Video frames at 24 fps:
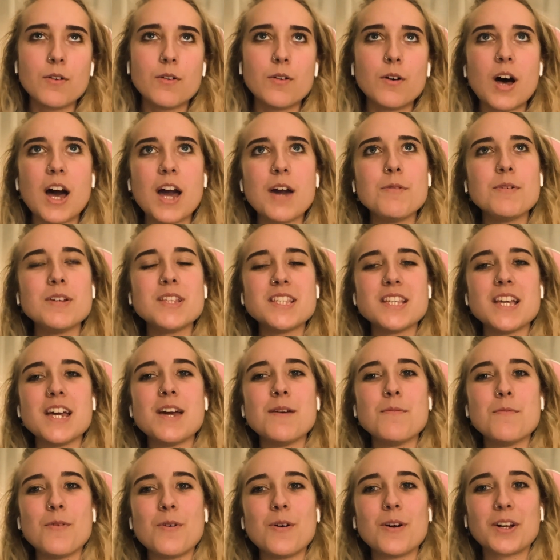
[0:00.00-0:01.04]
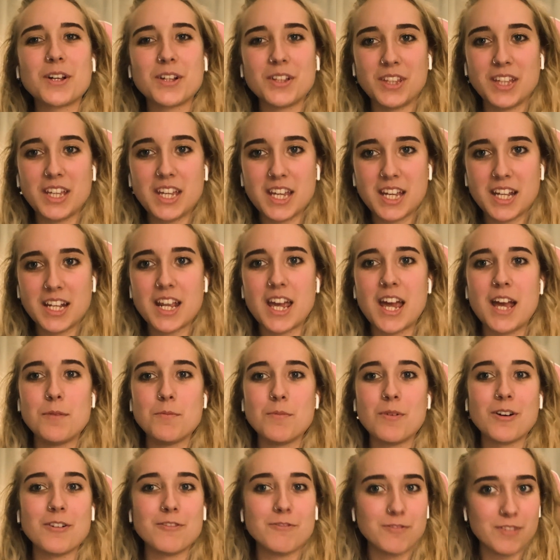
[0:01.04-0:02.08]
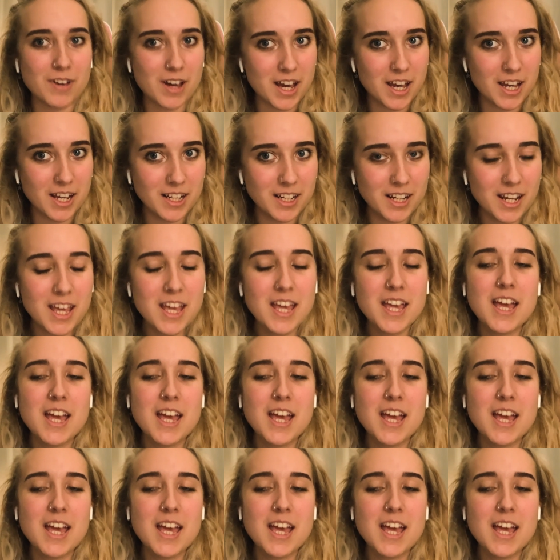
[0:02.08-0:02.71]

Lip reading: I would say, more clean and more fun.